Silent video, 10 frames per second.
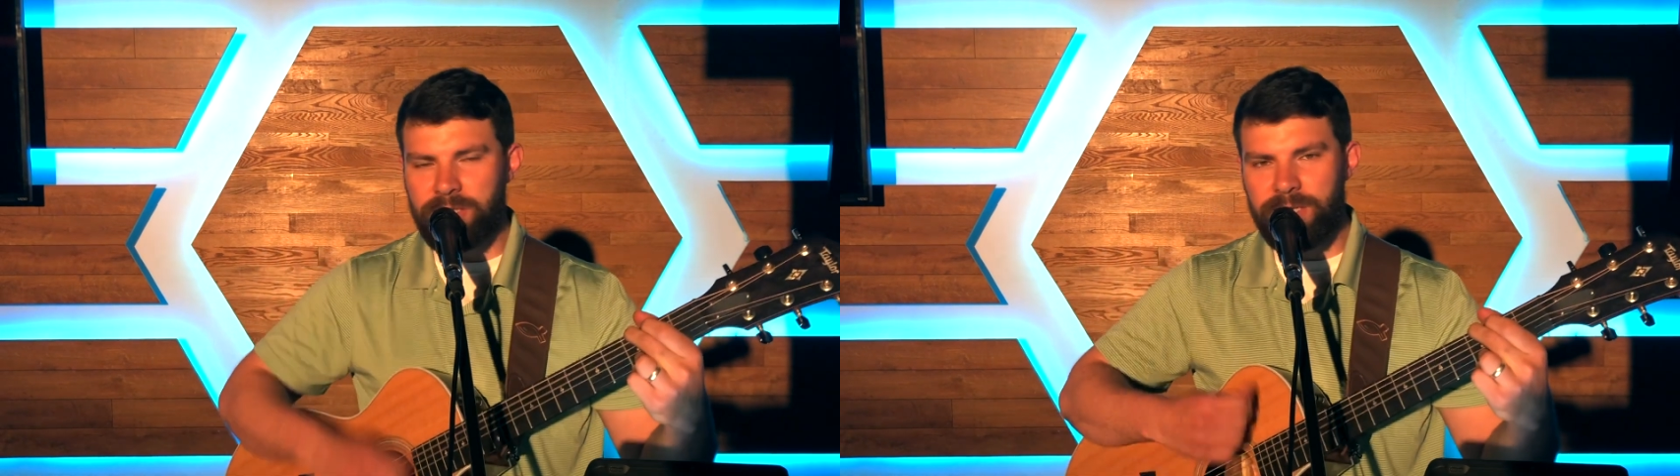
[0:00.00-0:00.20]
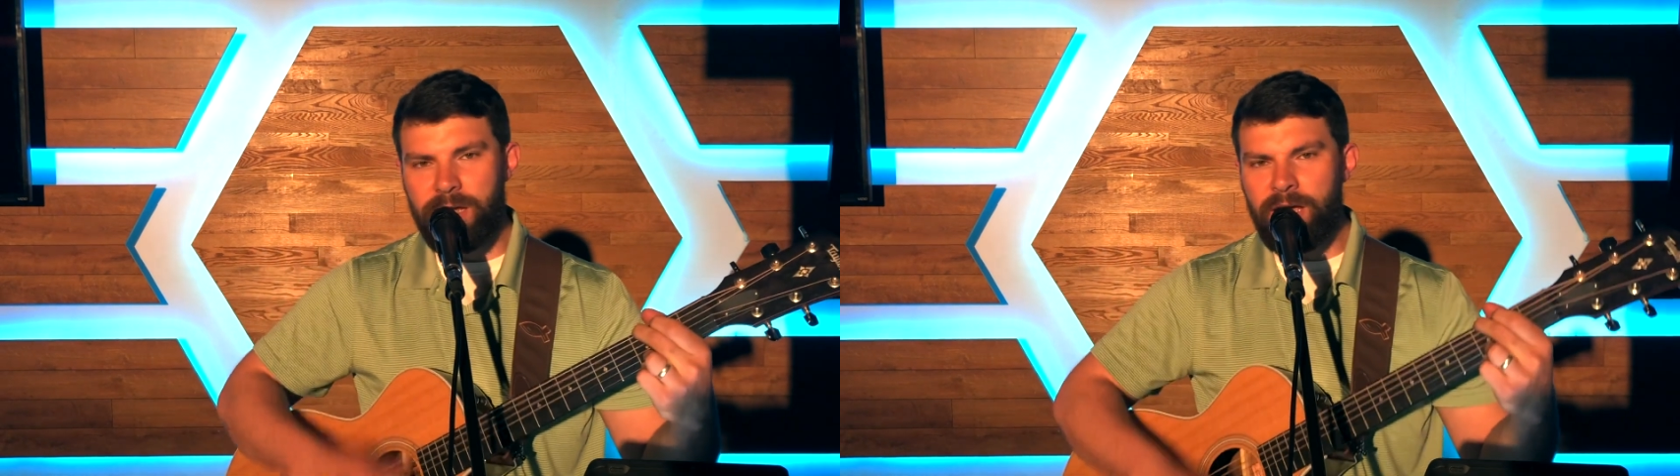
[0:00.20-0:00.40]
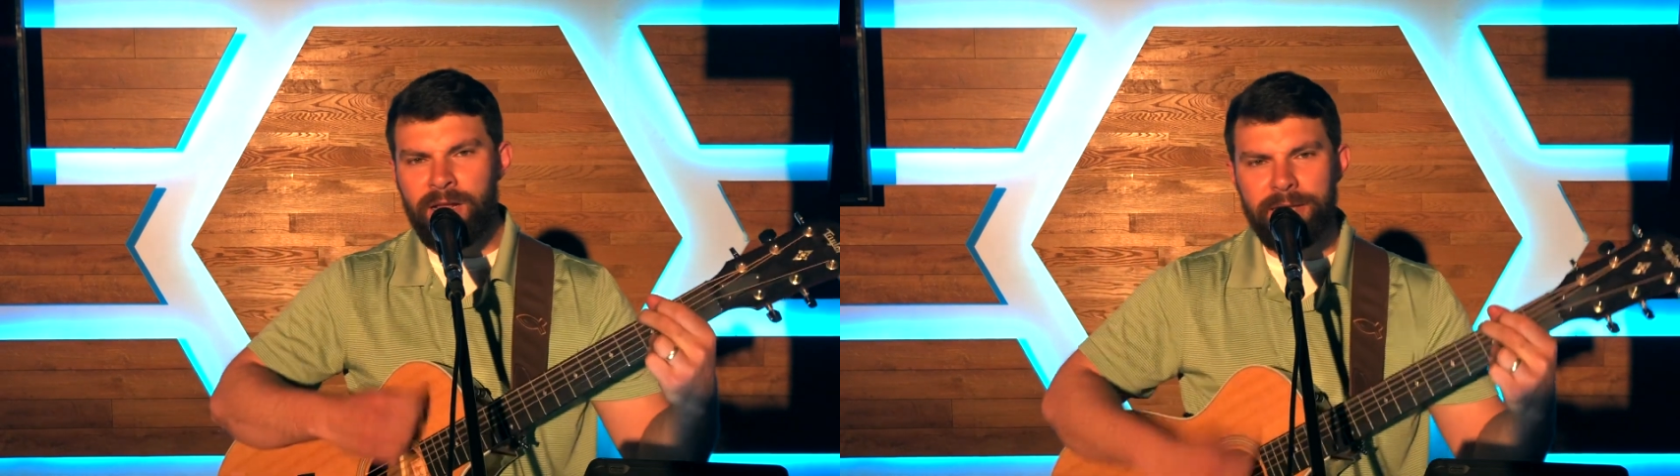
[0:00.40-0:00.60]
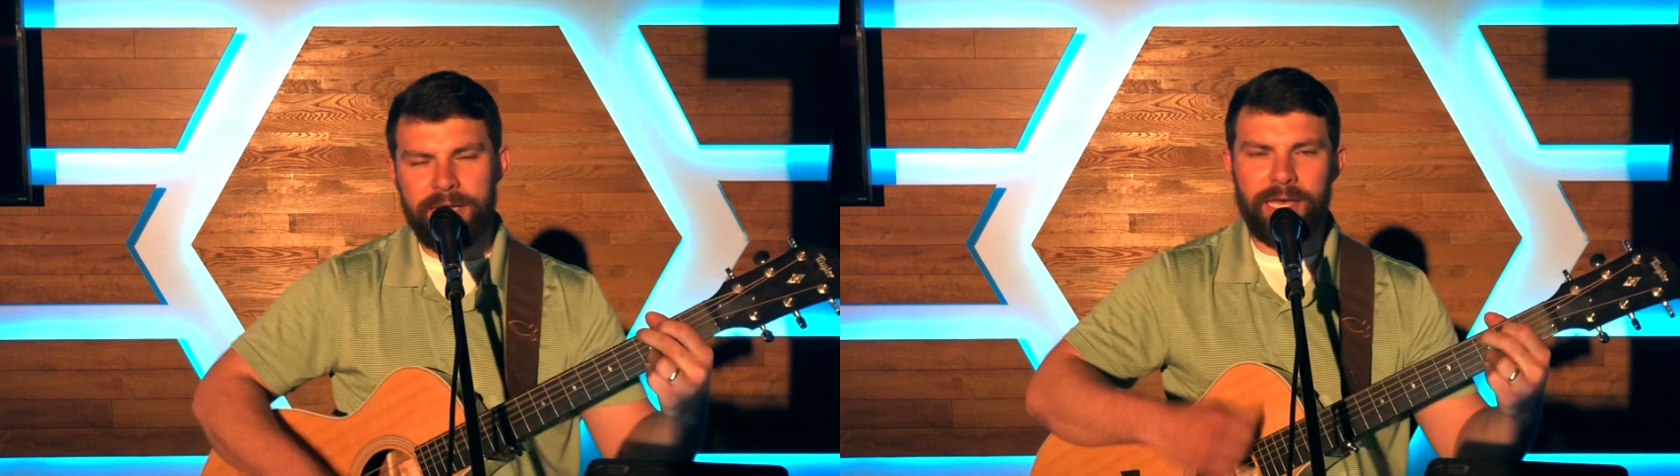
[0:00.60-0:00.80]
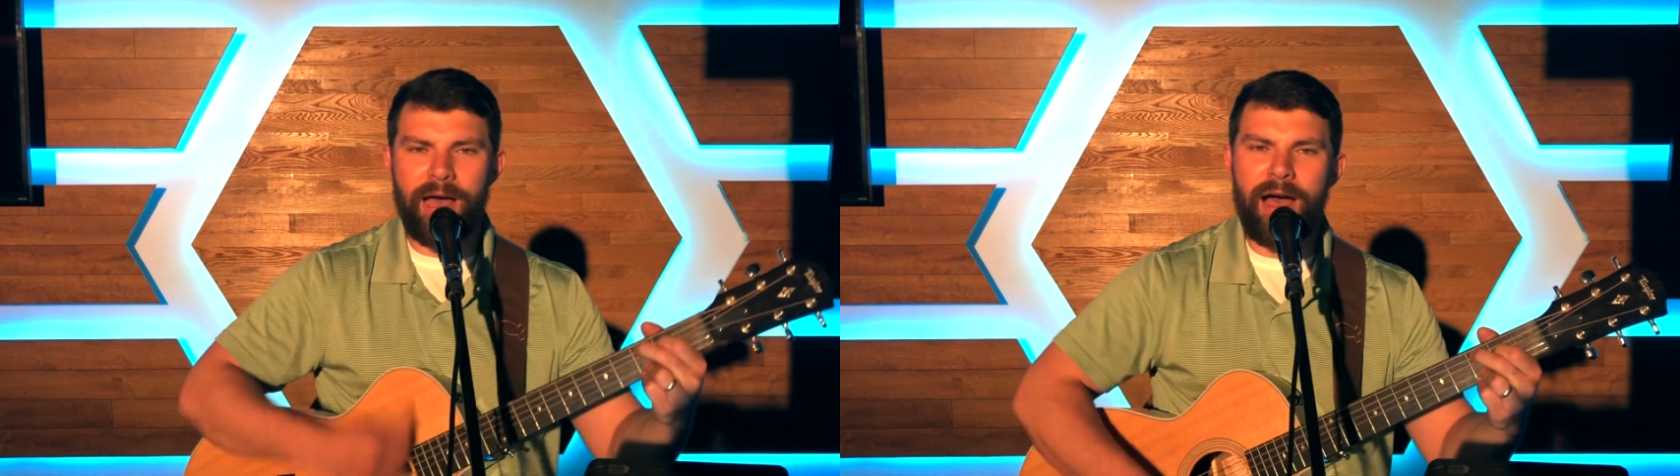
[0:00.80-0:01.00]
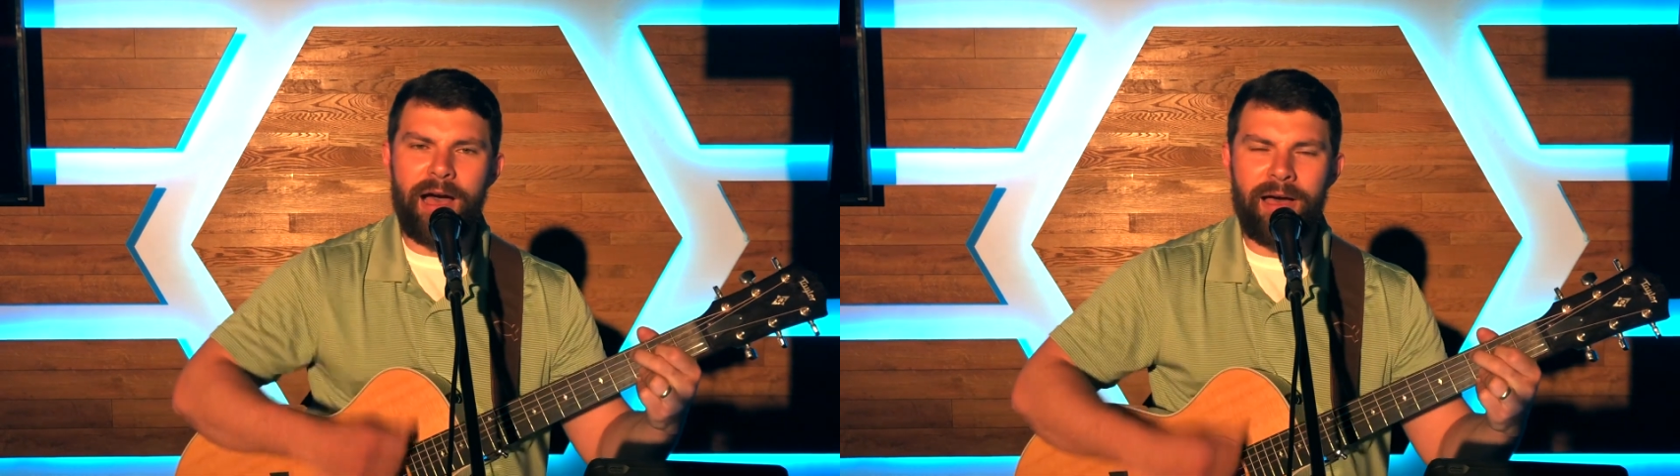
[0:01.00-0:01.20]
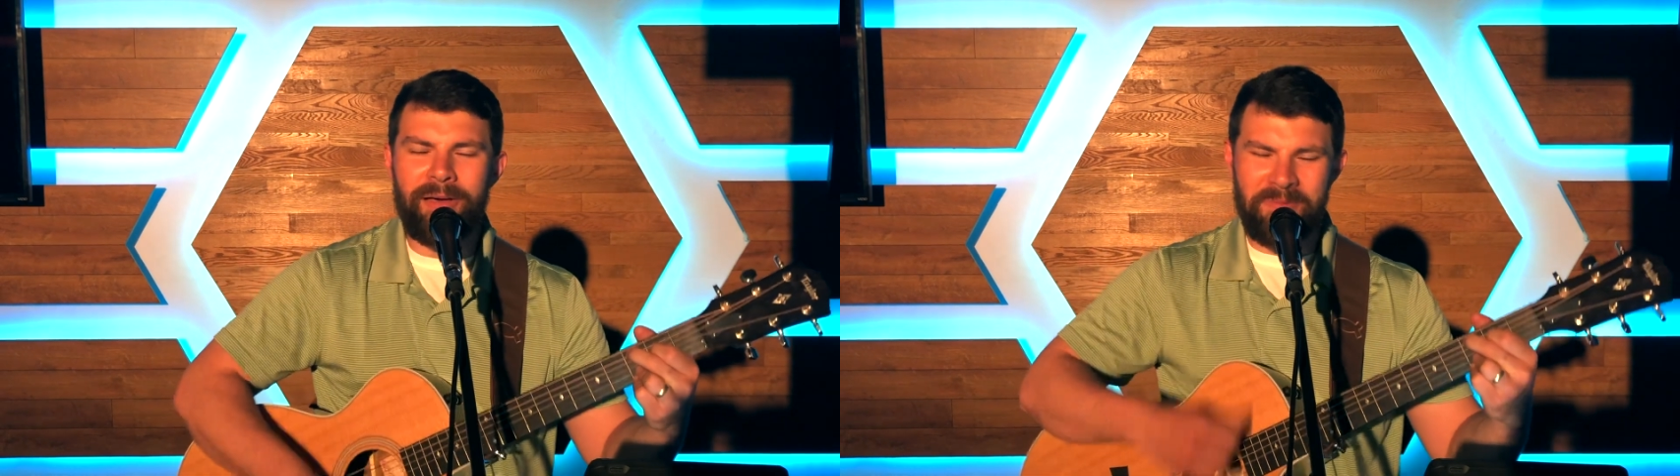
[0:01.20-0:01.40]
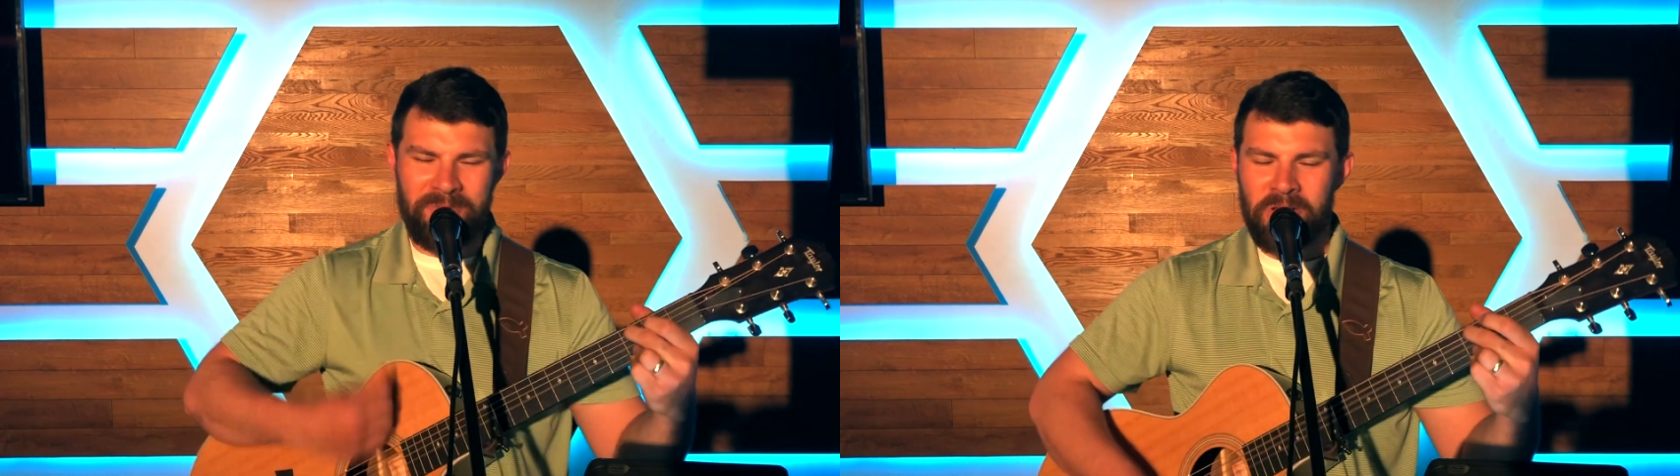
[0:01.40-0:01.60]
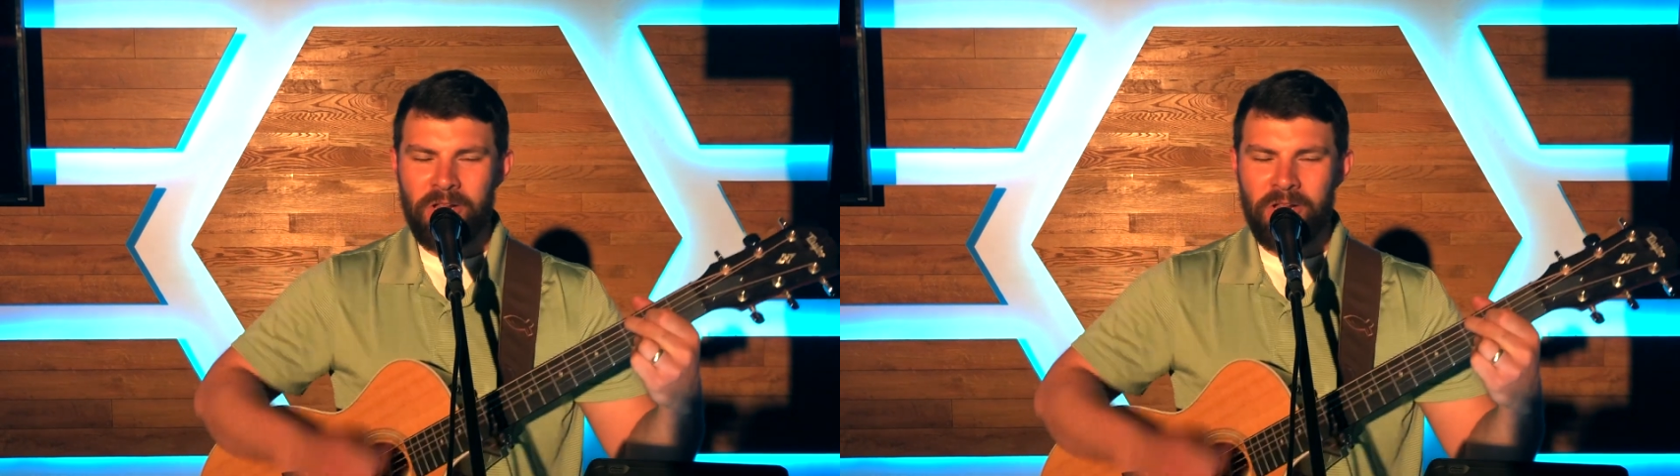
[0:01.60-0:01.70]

still to come.